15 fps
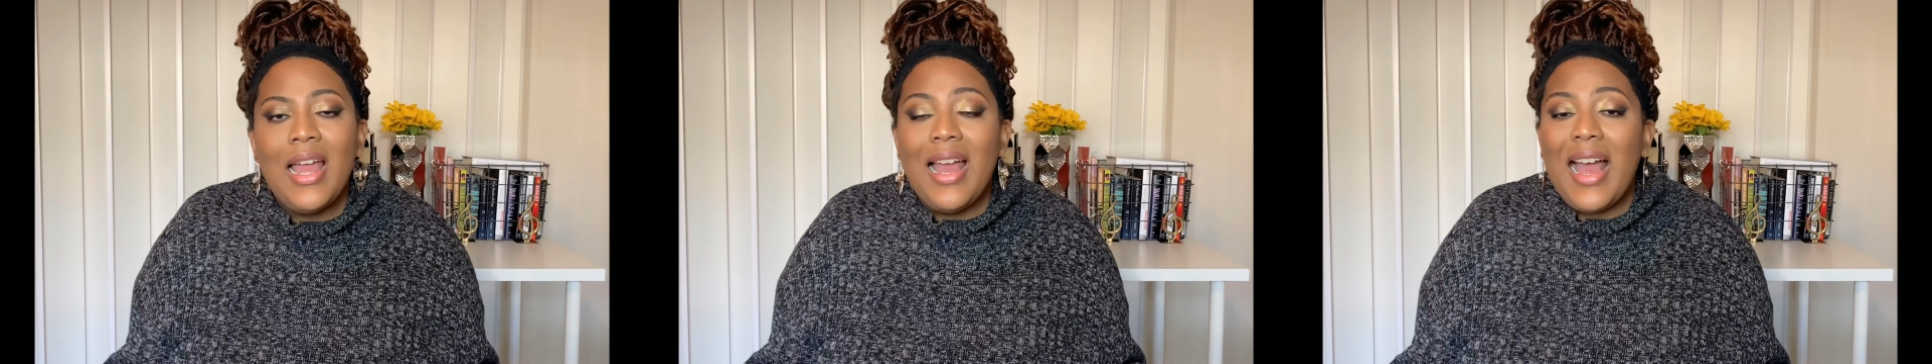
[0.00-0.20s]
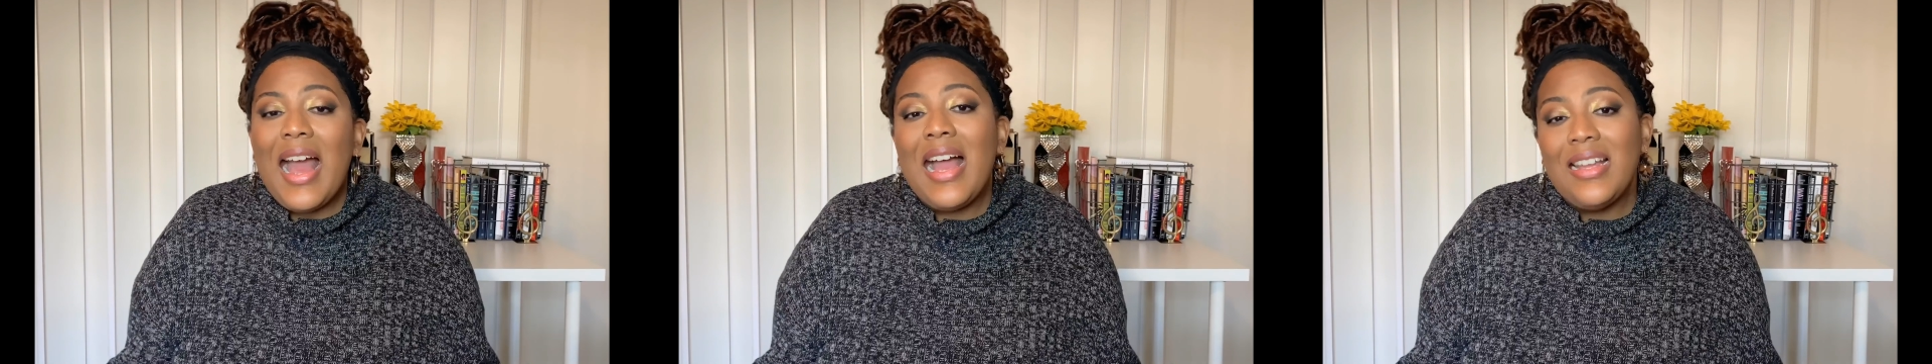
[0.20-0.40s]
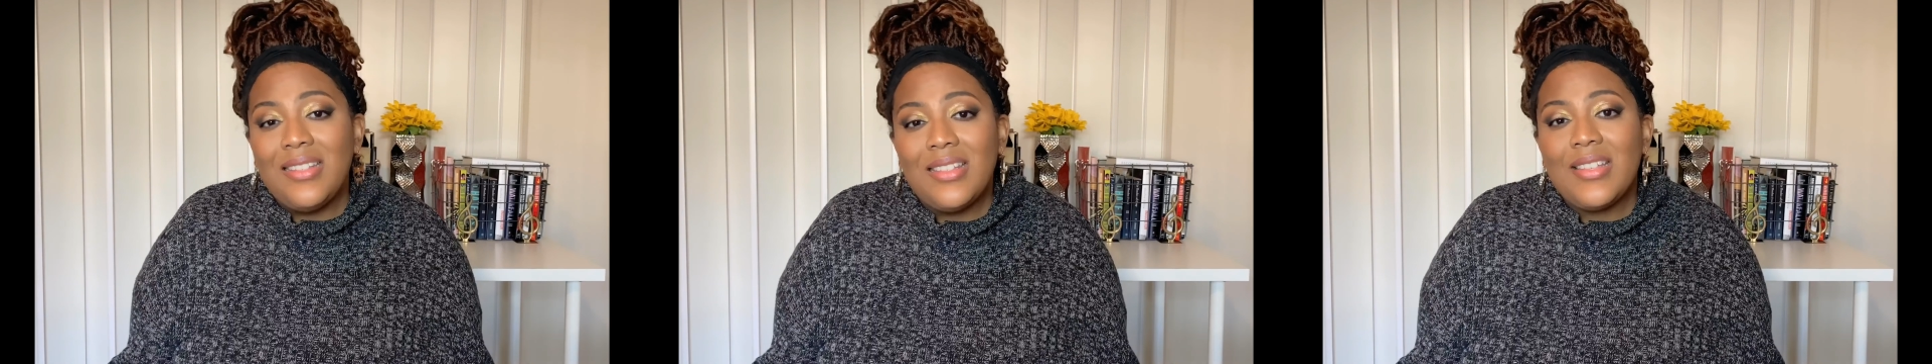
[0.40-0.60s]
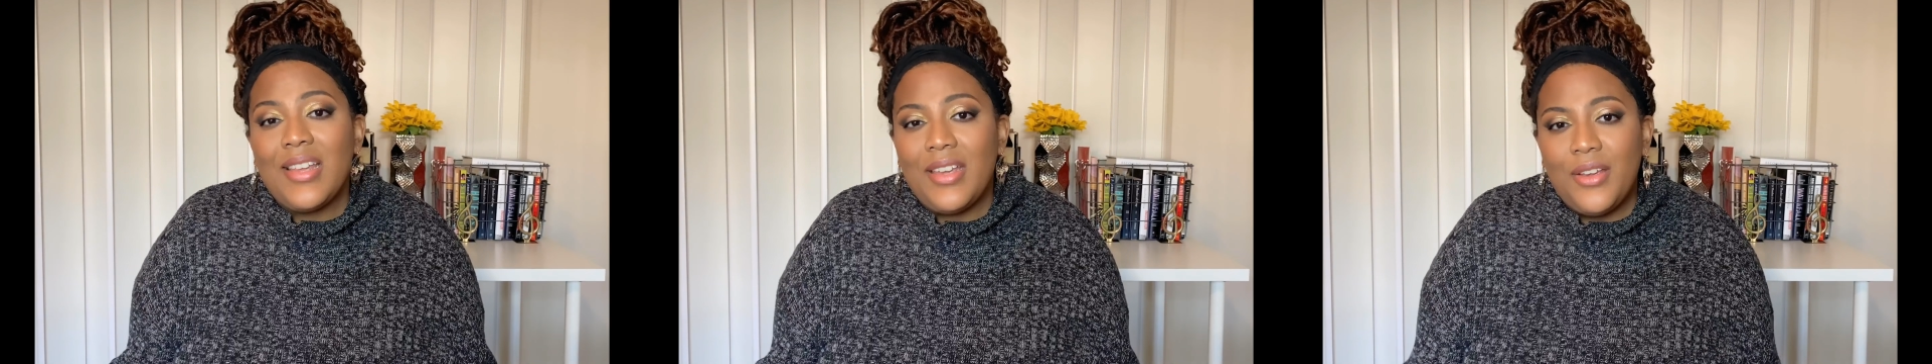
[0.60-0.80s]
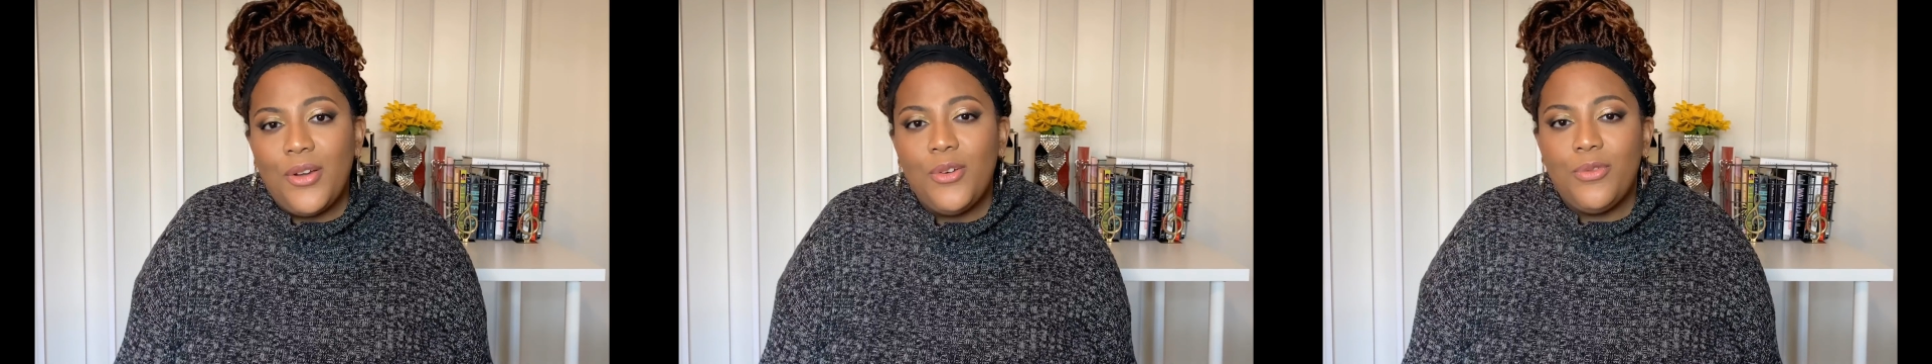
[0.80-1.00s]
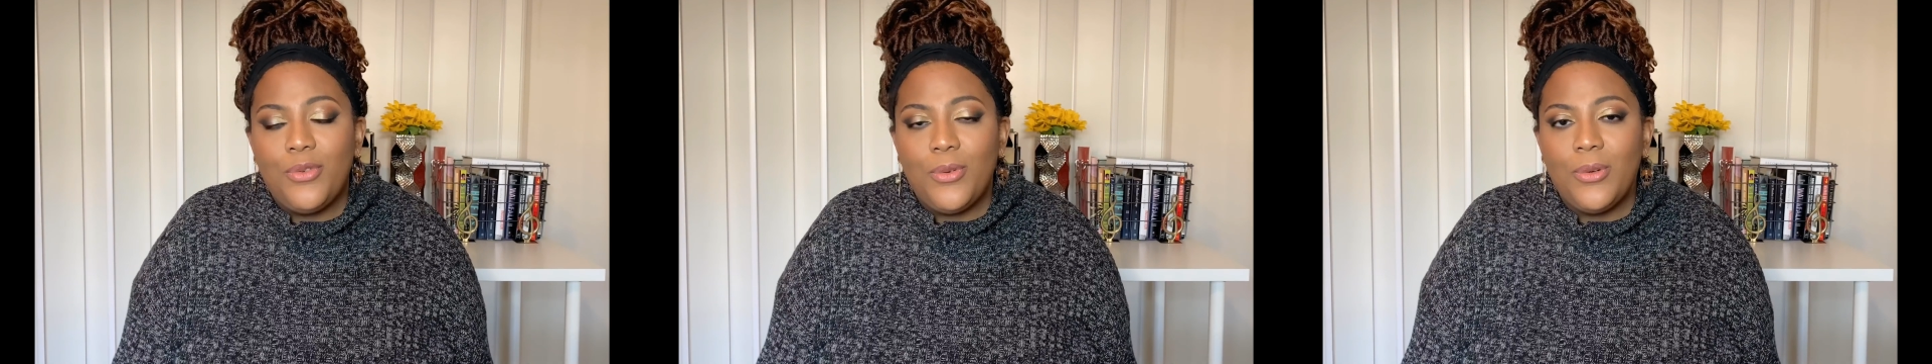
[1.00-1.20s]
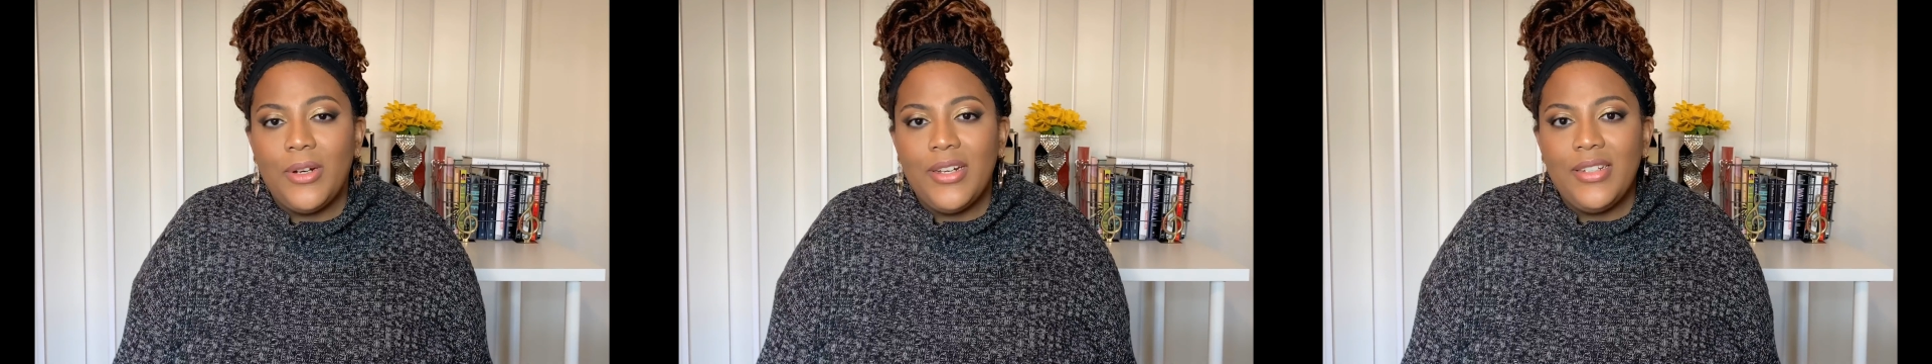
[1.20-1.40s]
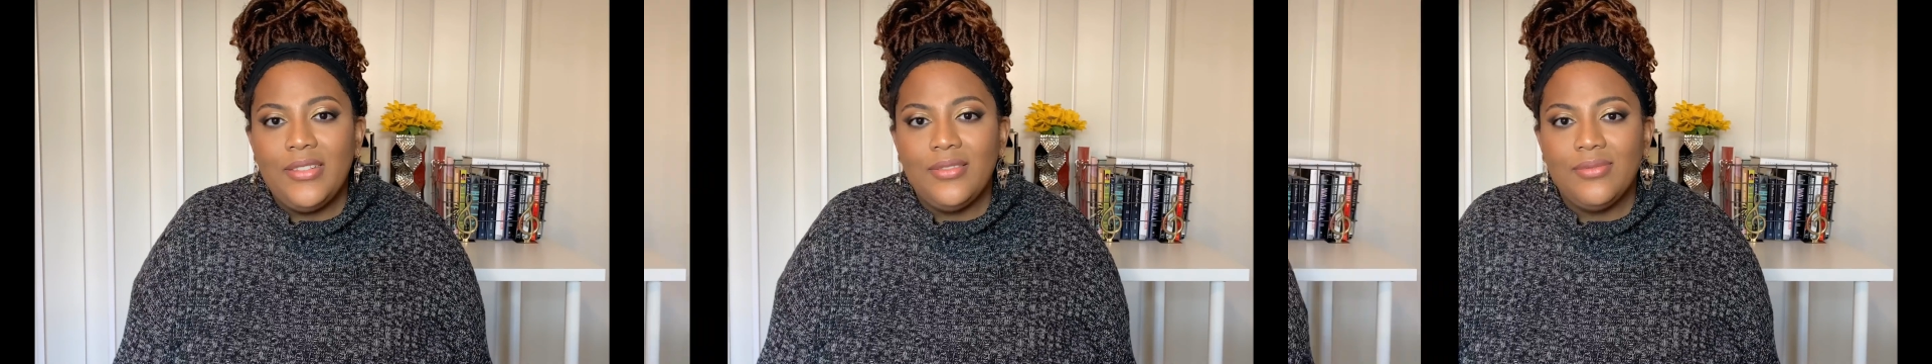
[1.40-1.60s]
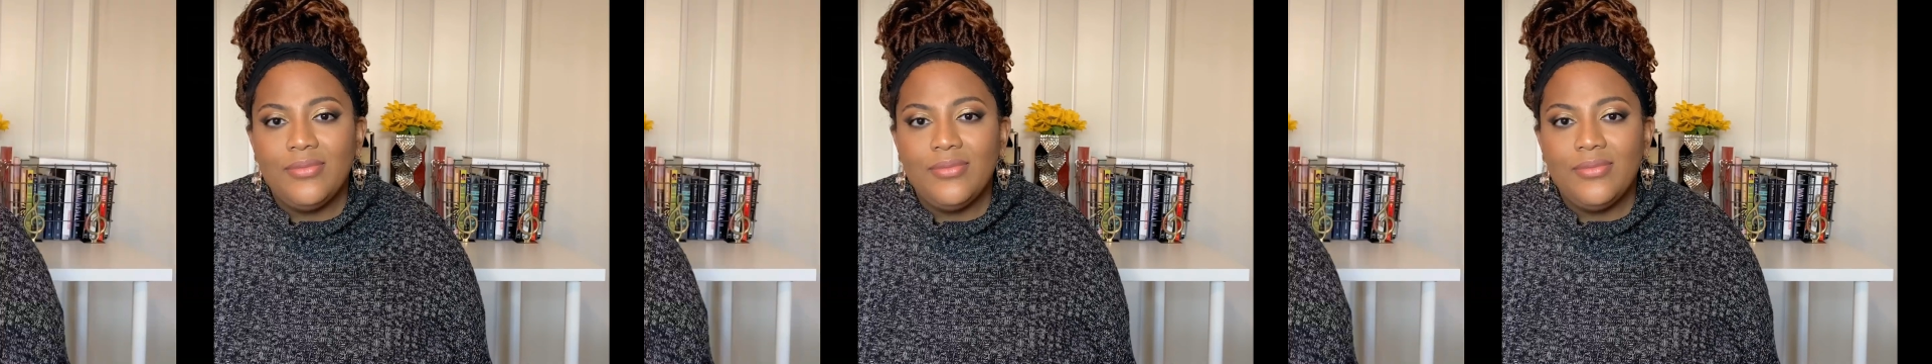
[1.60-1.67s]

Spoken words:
I'd say go for it.